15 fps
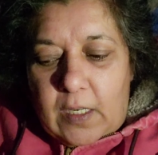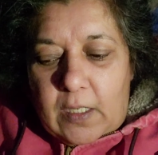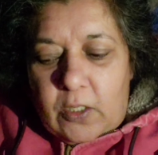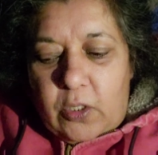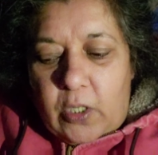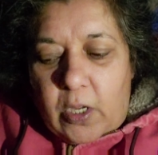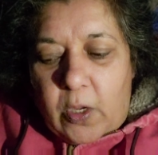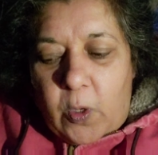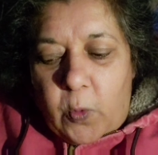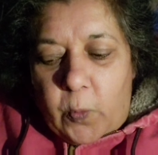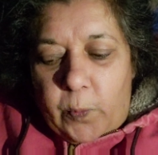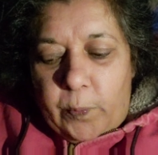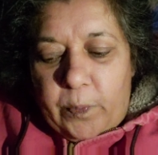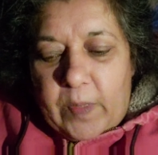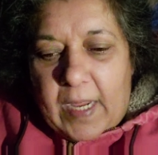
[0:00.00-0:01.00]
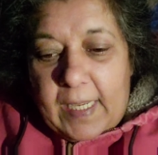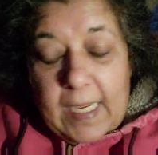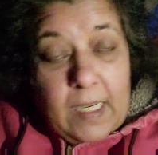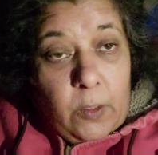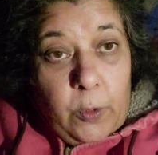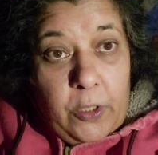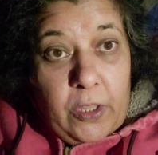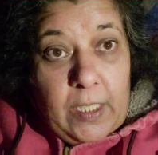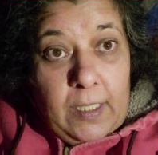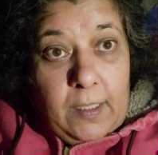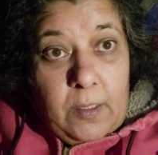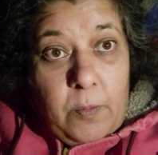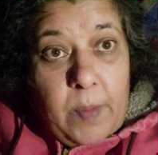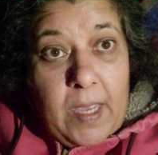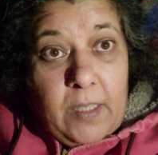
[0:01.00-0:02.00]
So I can't quit
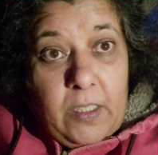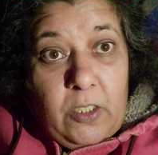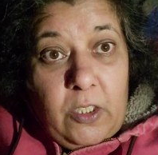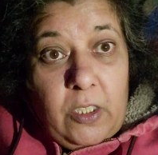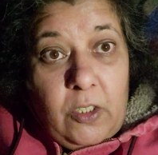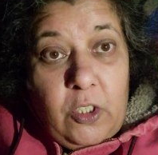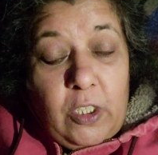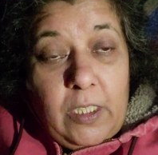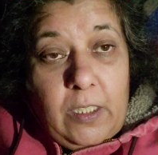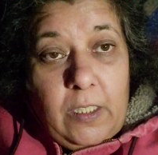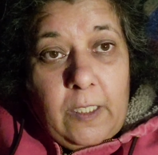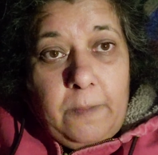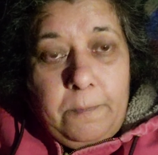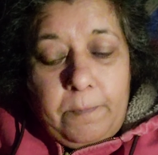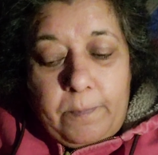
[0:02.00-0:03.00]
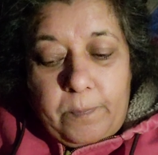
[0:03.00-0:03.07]
thinking about the chinchilla.